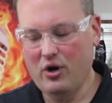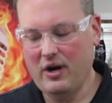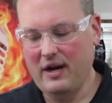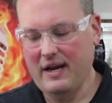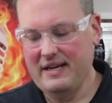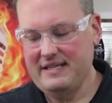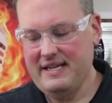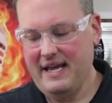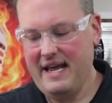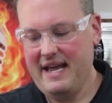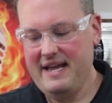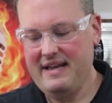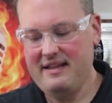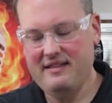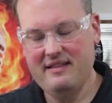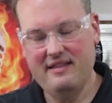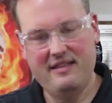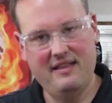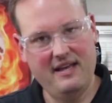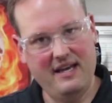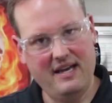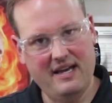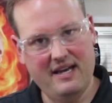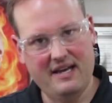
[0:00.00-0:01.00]
going to take
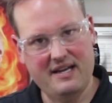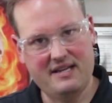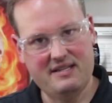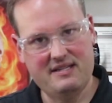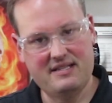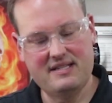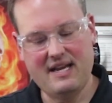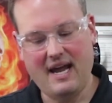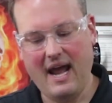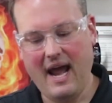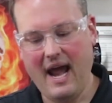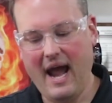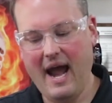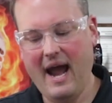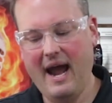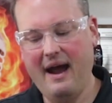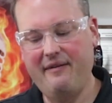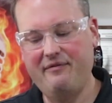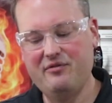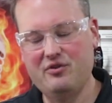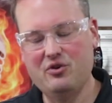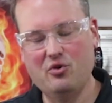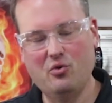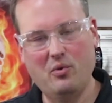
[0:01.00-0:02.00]
this
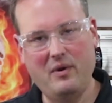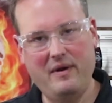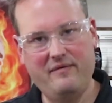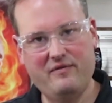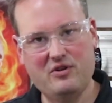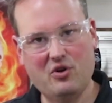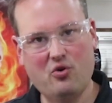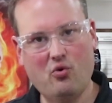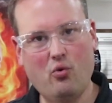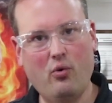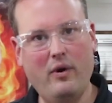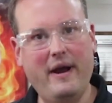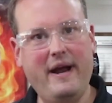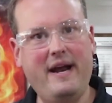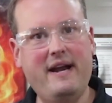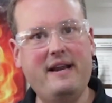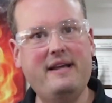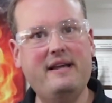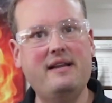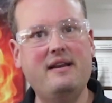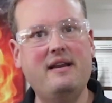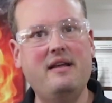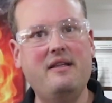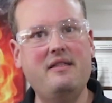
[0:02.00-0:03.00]
after we've
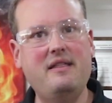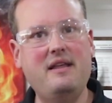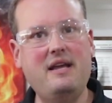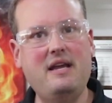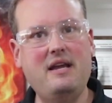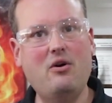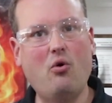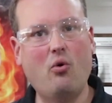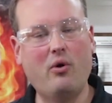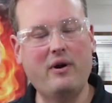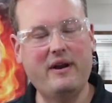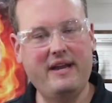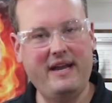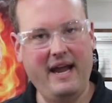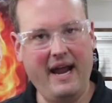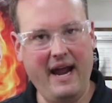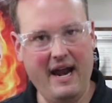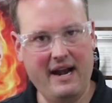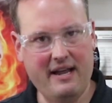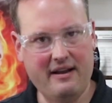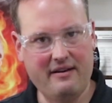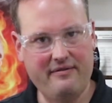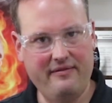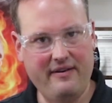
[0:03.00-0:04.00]
degraded the
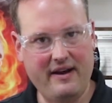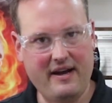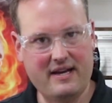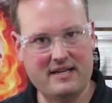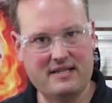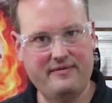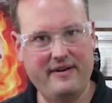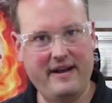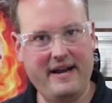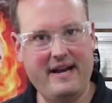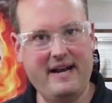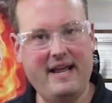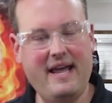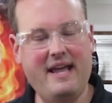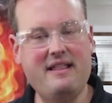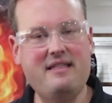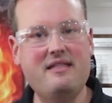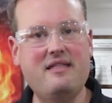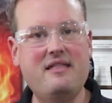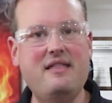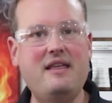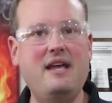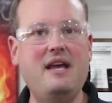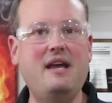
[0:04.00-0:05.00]
organic phosphate,
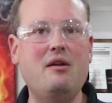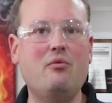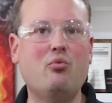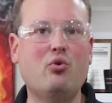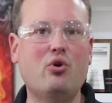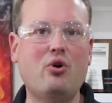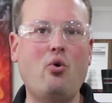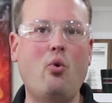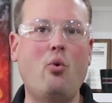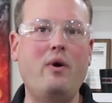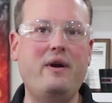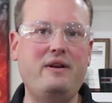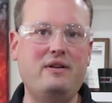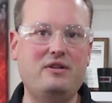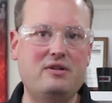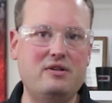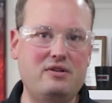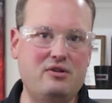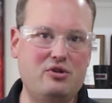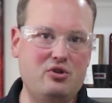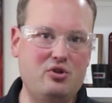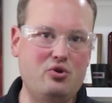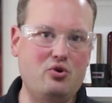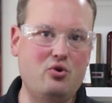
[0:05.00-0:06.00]
and then we're going to
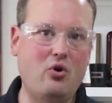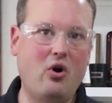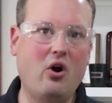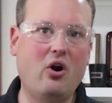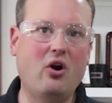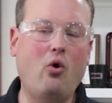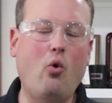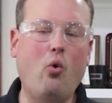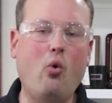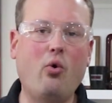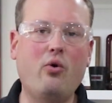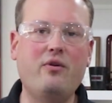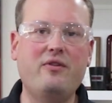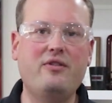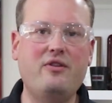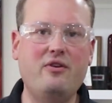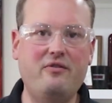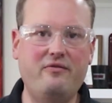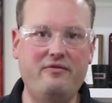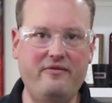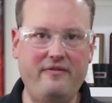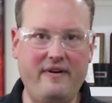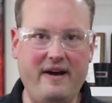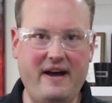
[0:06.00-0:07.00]
do our
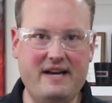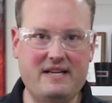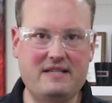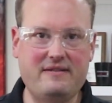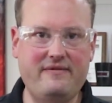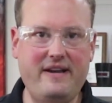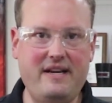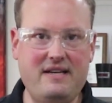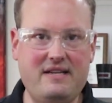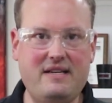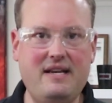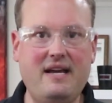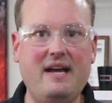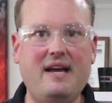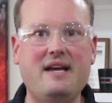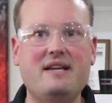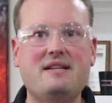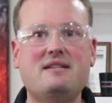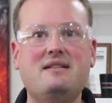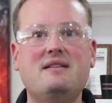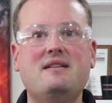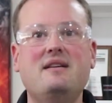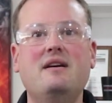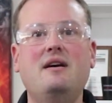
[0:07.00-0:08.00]
orthophosphate
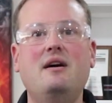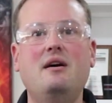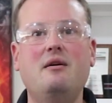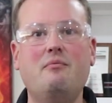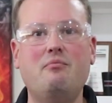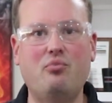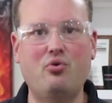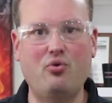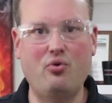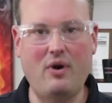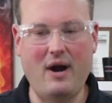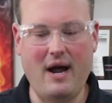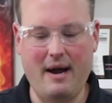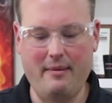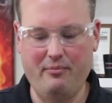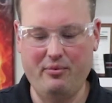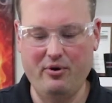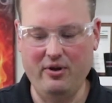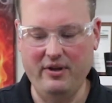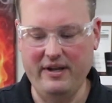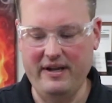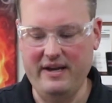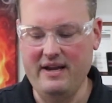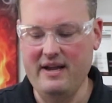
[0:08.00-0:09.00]
test
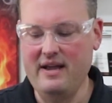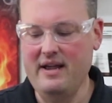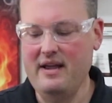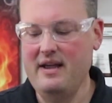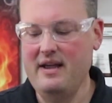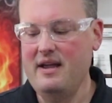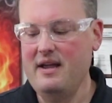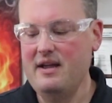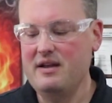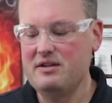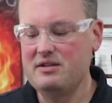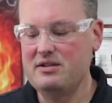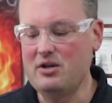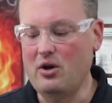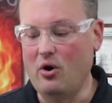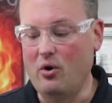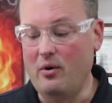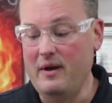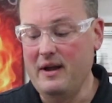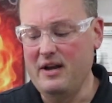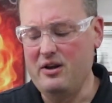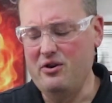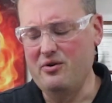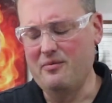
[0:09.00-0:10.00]
properly.
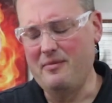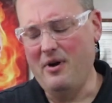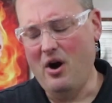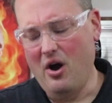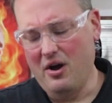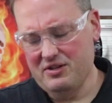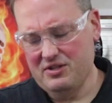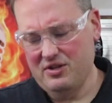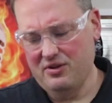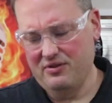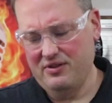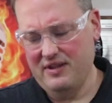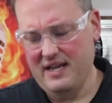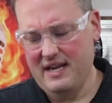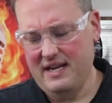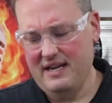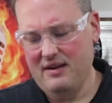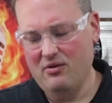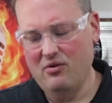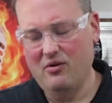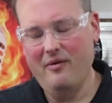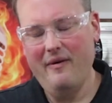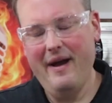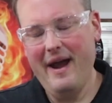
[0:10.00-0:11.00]
So you're also
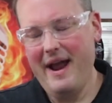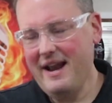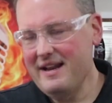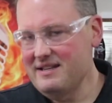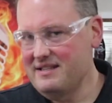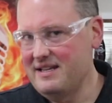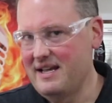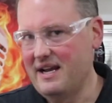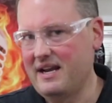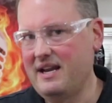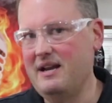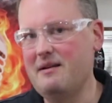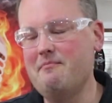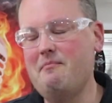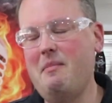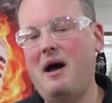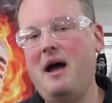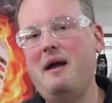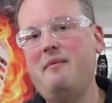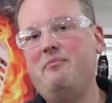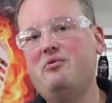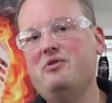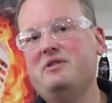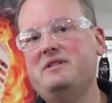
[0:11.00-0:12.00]
thinking, well, wait a second,
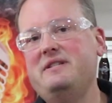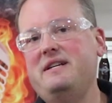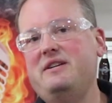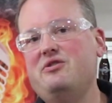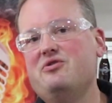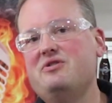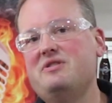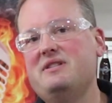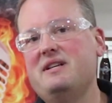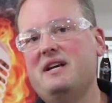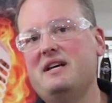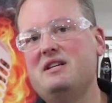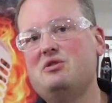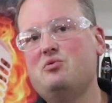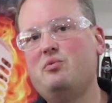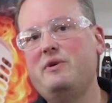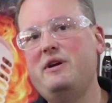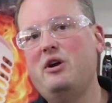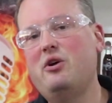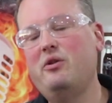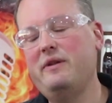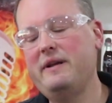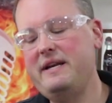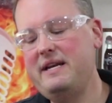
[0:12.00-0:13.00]
my procedure says
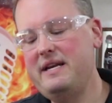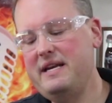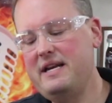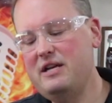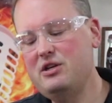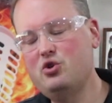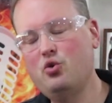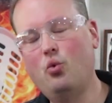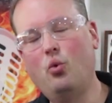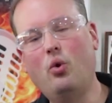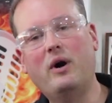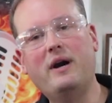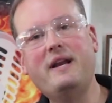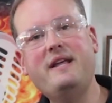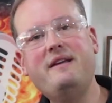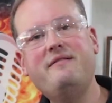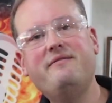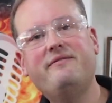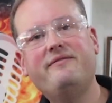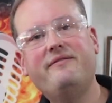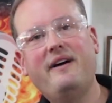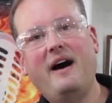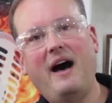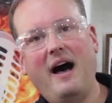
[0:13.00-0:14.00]
we only need
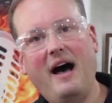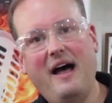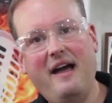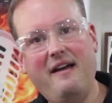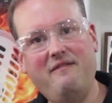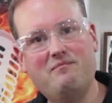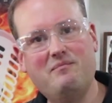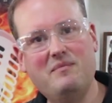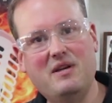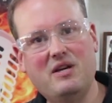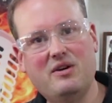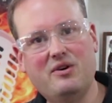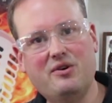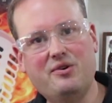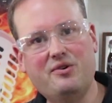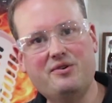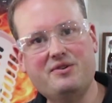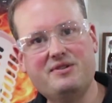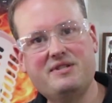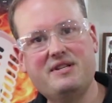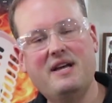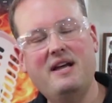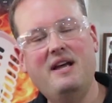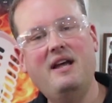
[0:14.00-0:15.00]
25
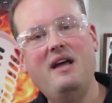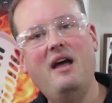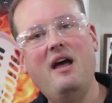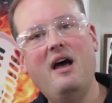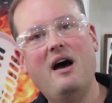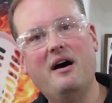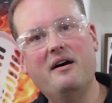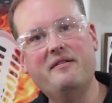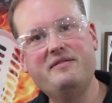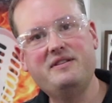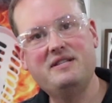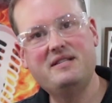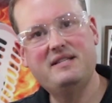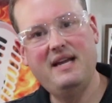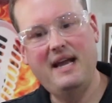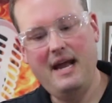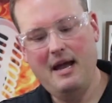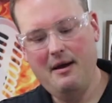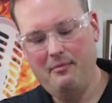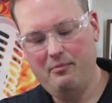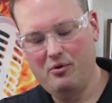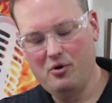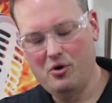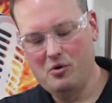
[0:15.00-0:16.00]
mils of
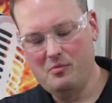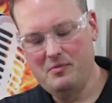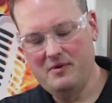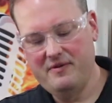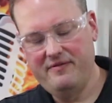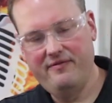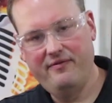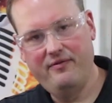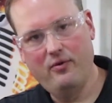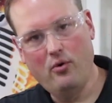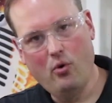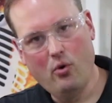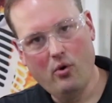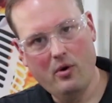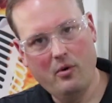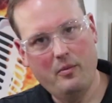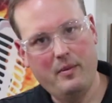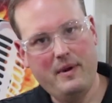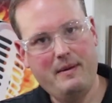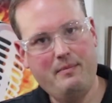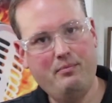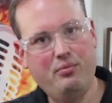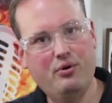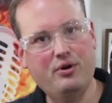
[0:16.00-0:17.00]
sample before
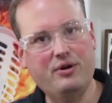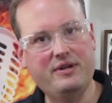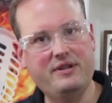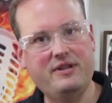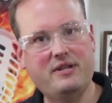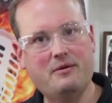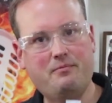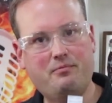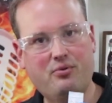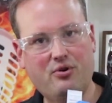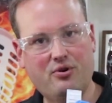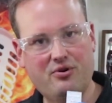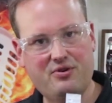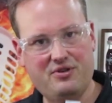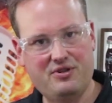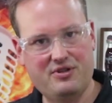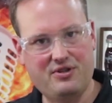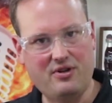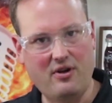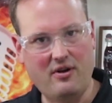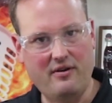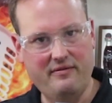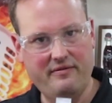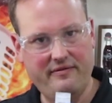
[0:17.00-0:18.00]
we put the
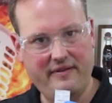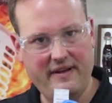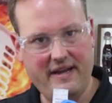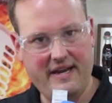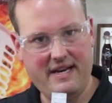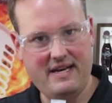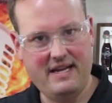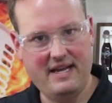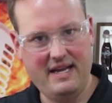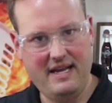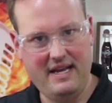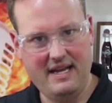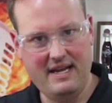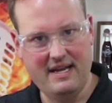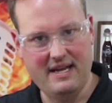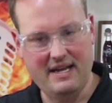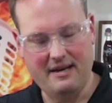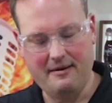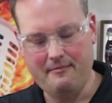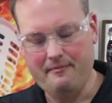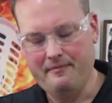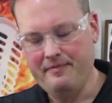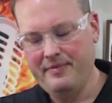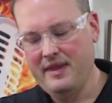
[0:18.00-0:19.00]
persulfate
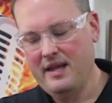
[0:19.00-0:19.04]
in.